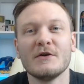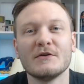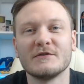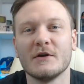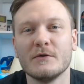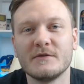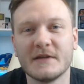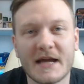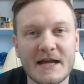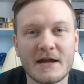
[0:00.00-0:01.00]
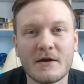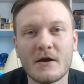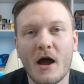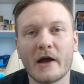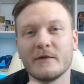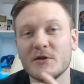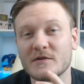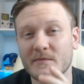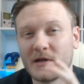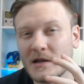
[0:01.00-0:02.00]
So today I'm going to be doing
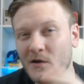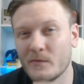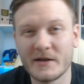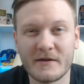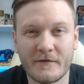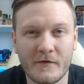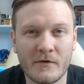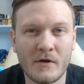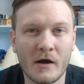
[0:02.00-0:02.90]
something a little bit different.